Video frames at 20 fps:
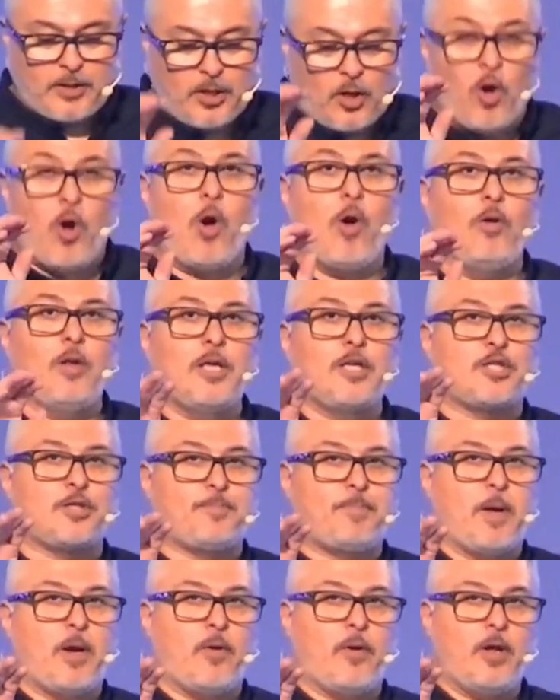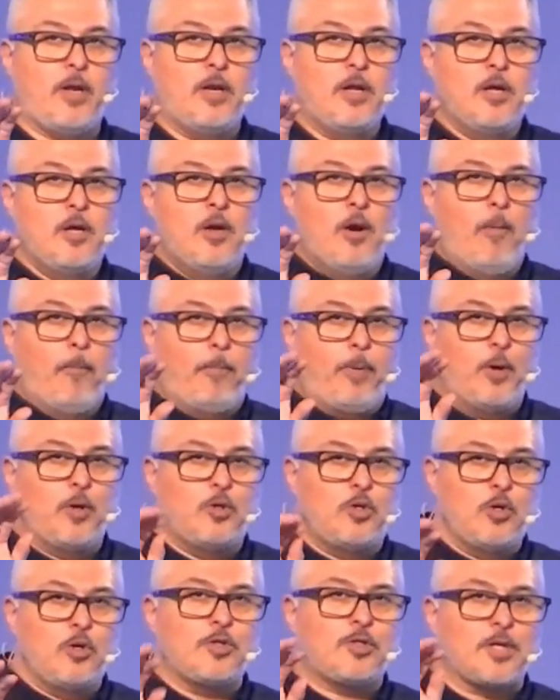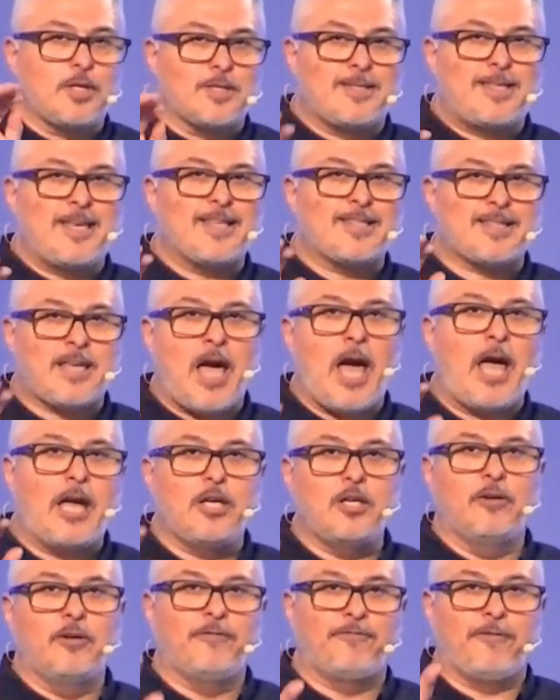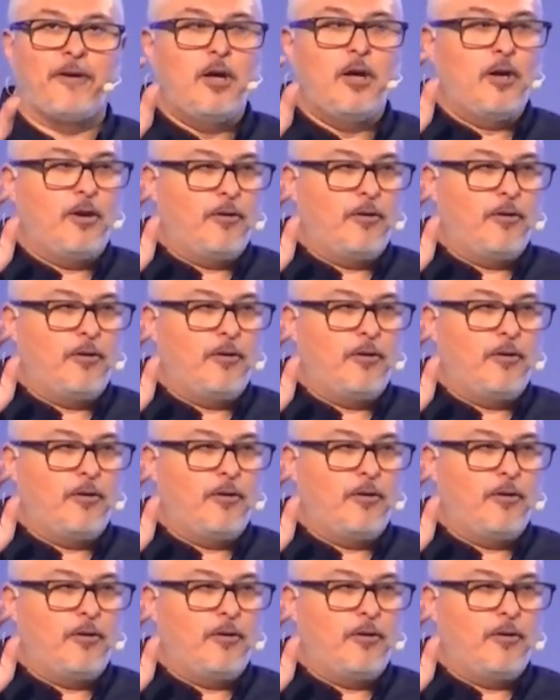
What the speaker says: but the Holy Spirit produces this kind of